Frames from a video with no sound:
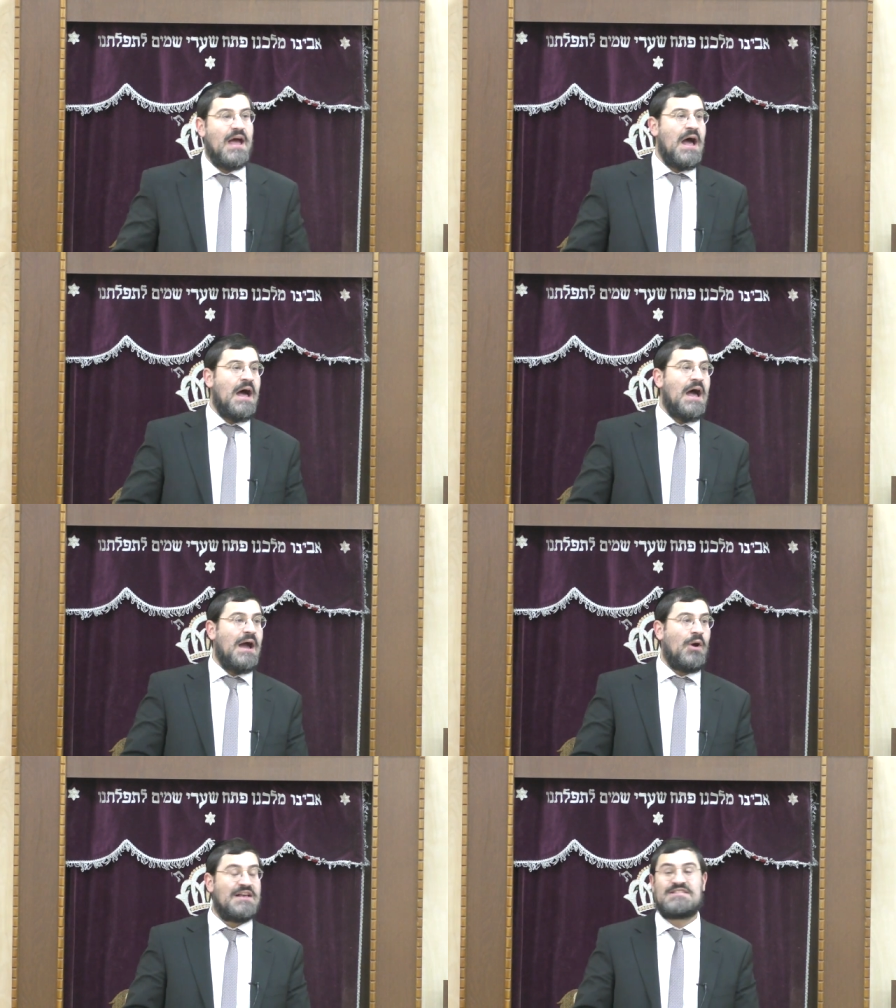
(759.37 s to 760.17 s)

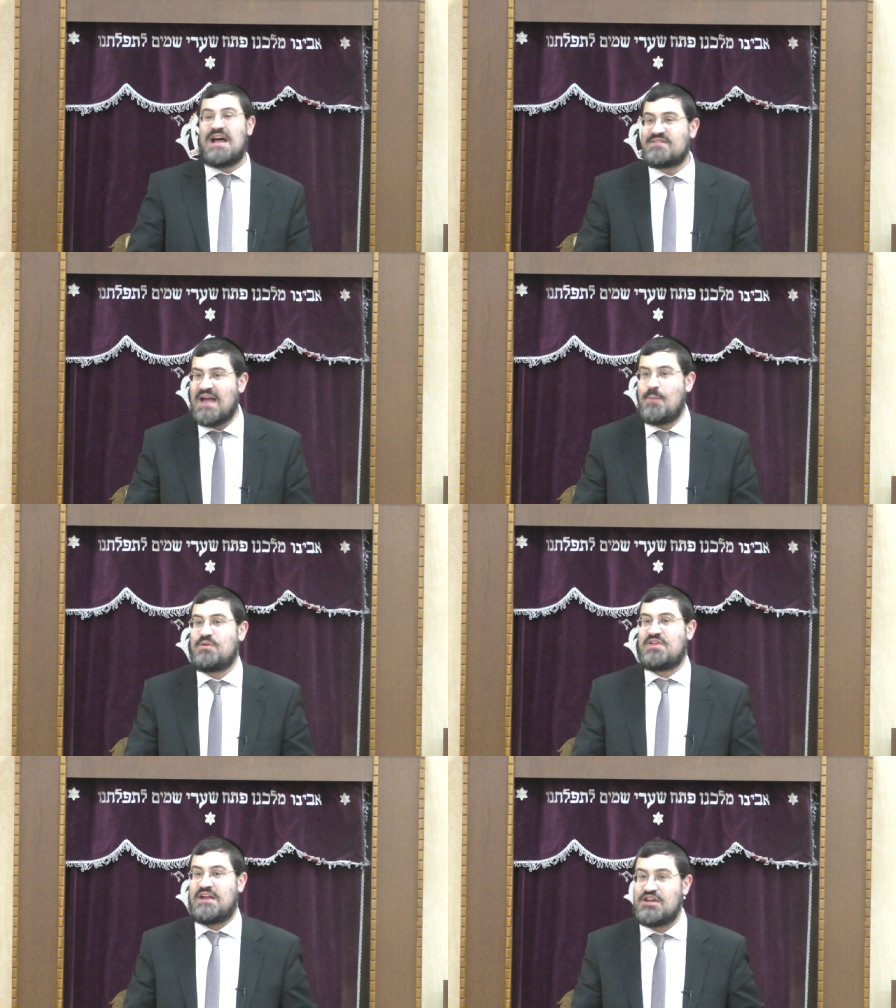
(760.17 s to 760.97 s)
I sat down
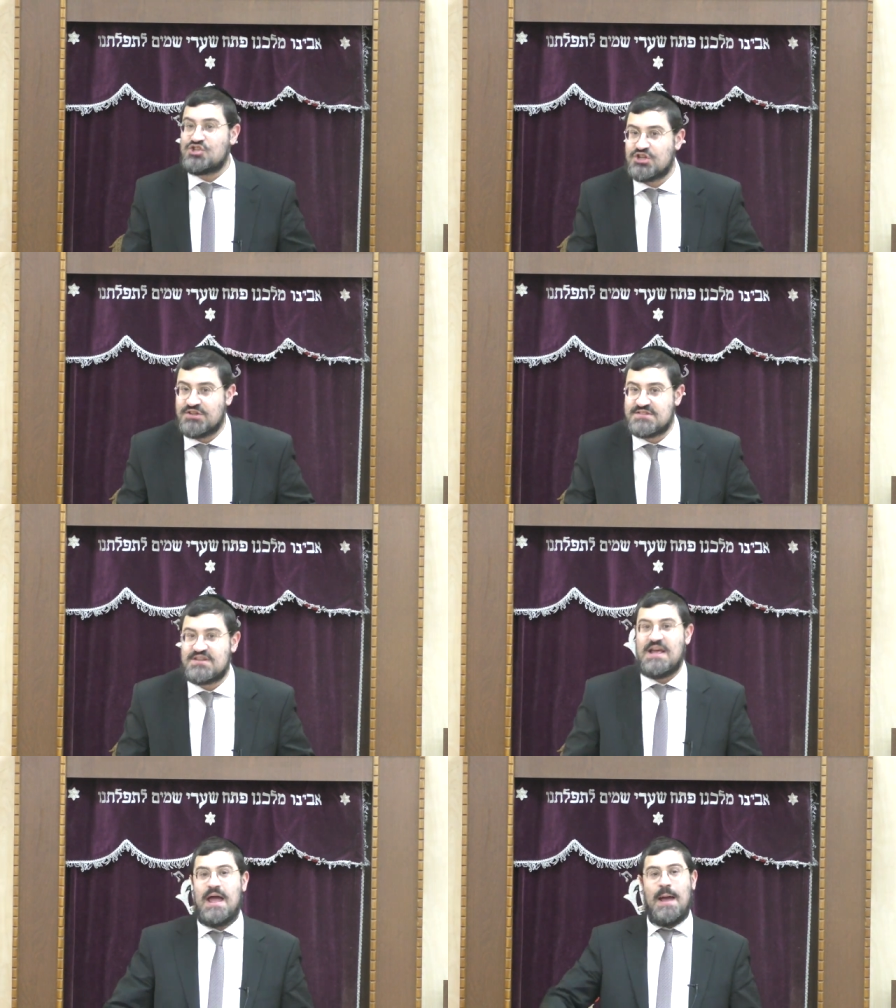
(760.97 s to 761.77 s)
with
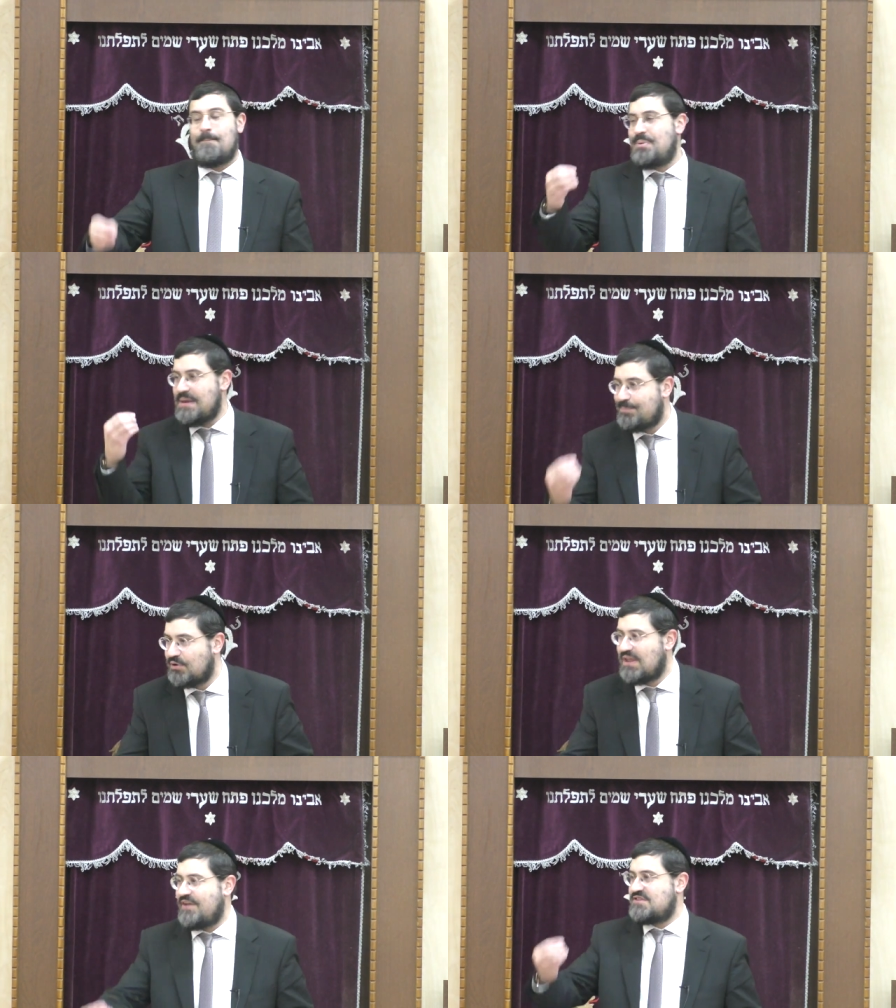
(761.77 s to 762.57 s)
technicians and
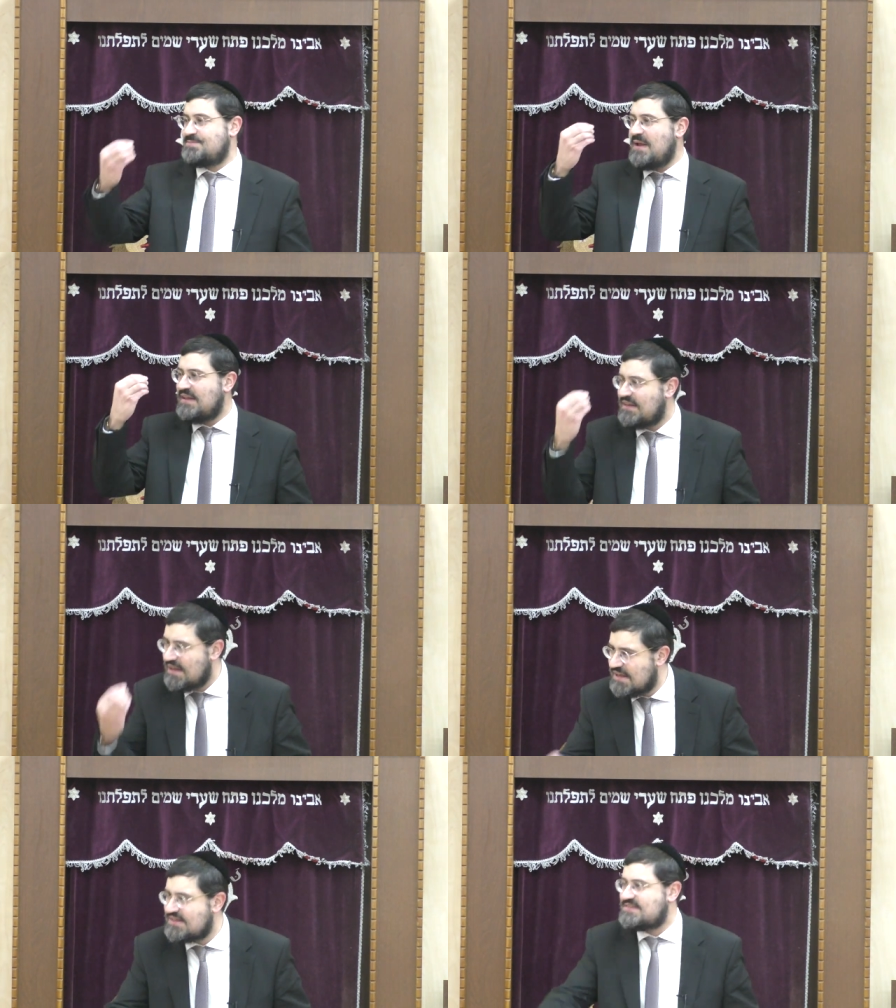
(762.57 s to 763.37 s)
people that have spent
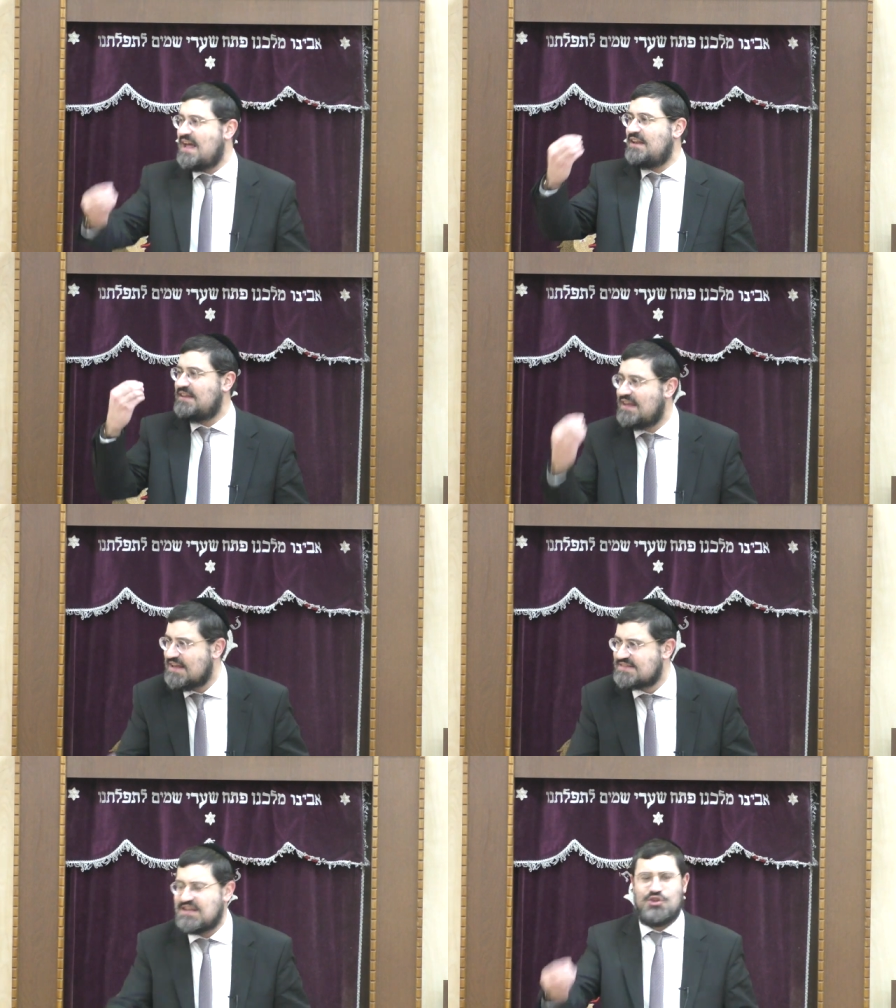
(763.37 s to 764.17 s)
years and
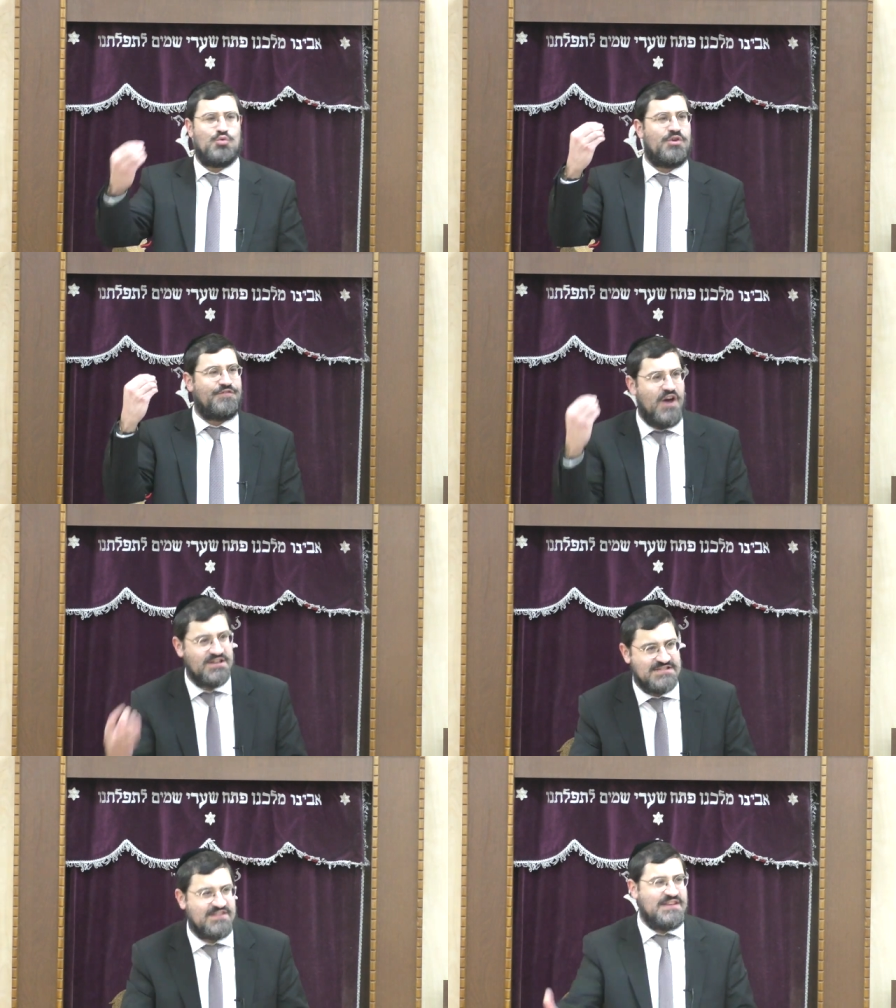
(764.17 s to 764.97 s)
years in
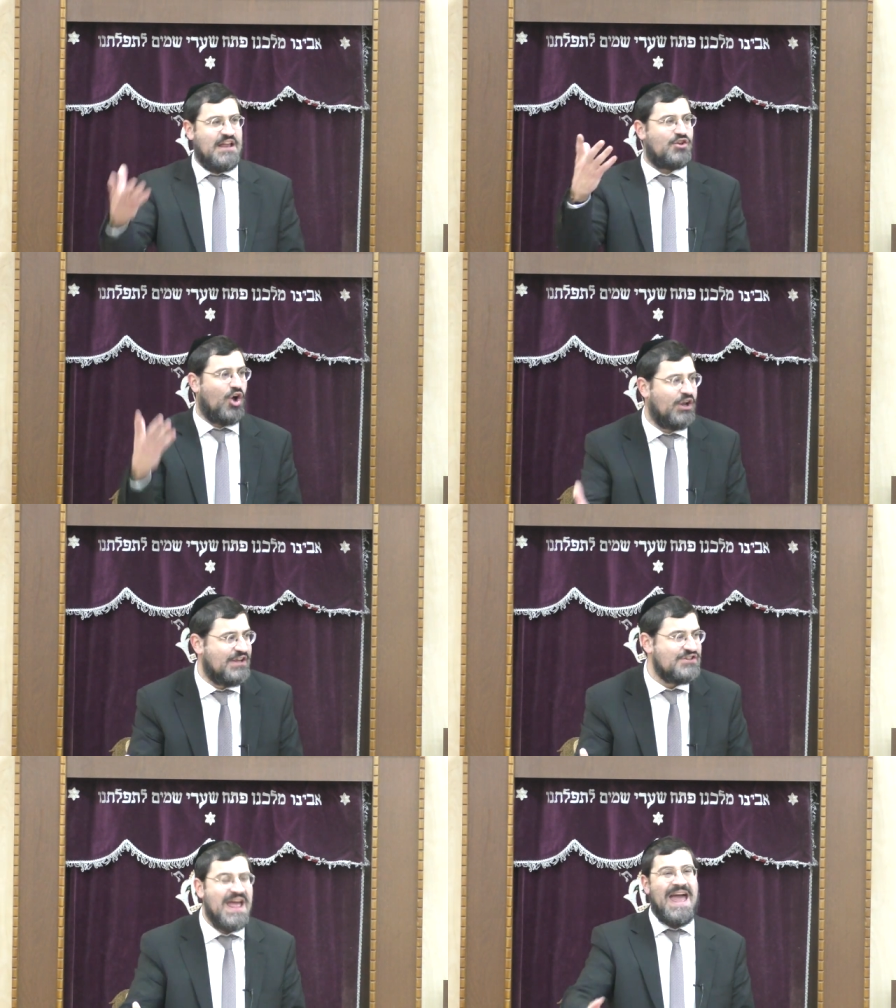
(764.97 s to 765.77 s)
university and college,